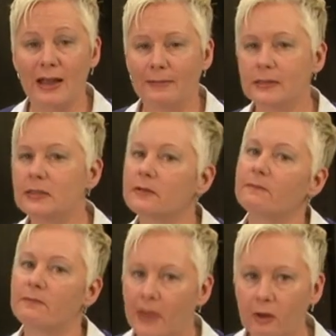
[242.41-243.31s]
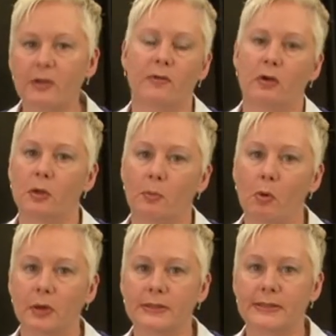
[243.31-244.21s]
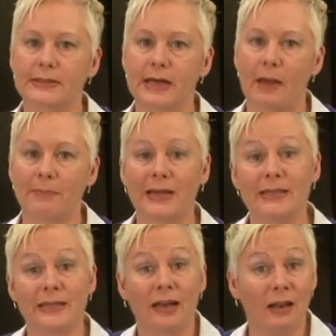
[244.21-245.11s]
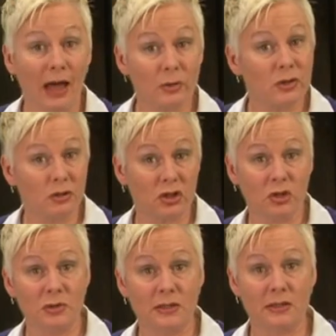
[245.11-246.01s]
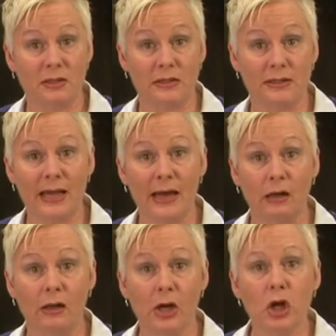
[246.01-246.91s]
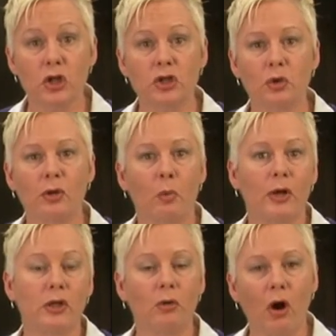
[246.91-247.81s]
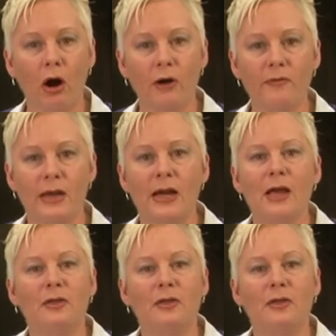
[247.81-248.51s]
And this is a very, very important step because it allows the juices to settle so that when you carve it,